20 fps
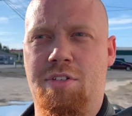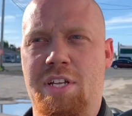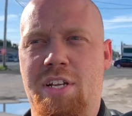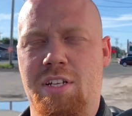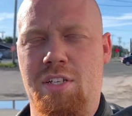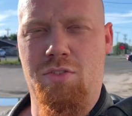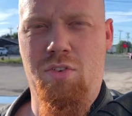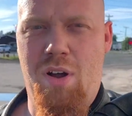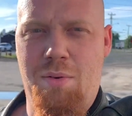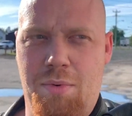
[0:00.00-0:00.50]
in it,
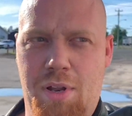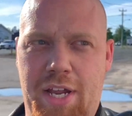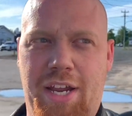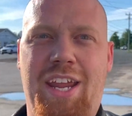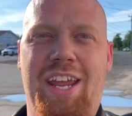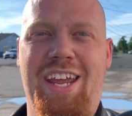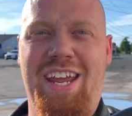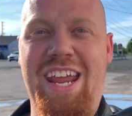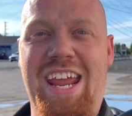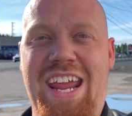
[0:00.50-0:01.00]
so I'm like,
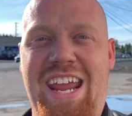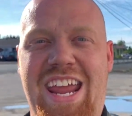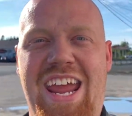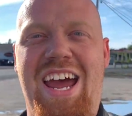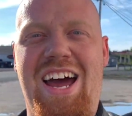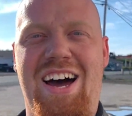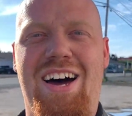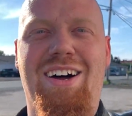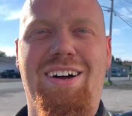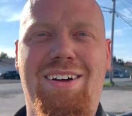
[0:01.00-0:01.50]

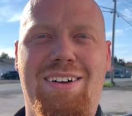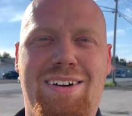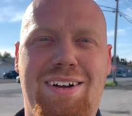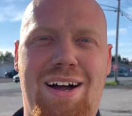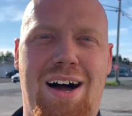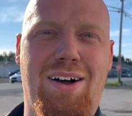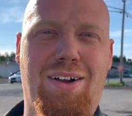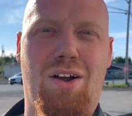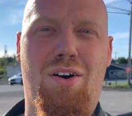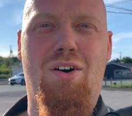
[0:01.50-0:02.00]
yeah,
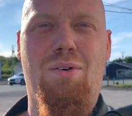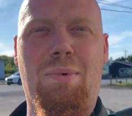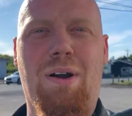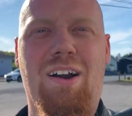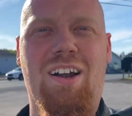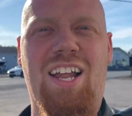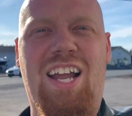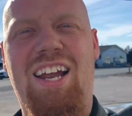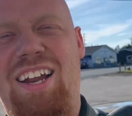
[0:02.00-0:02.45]
I'll go home early.